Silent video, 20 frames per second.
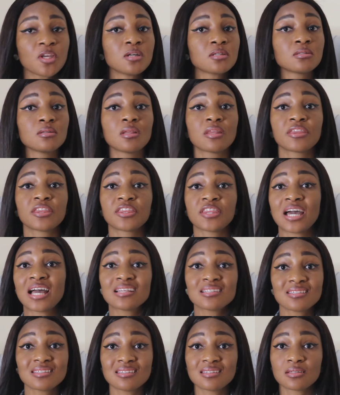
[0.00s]
So
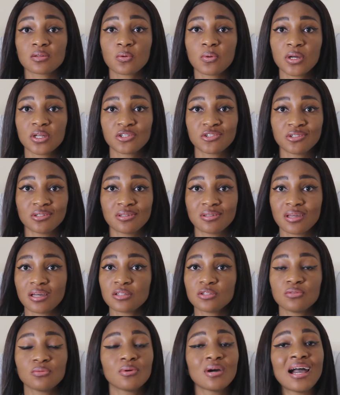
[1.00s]
that is a question
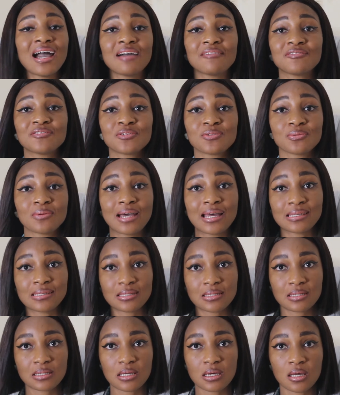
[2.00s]
that you will have to
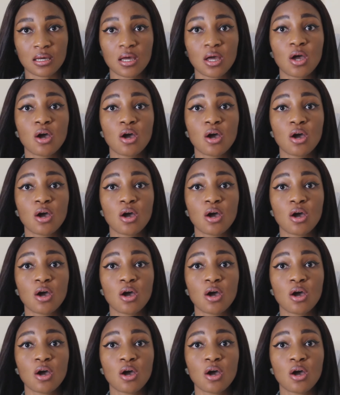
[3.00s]
answer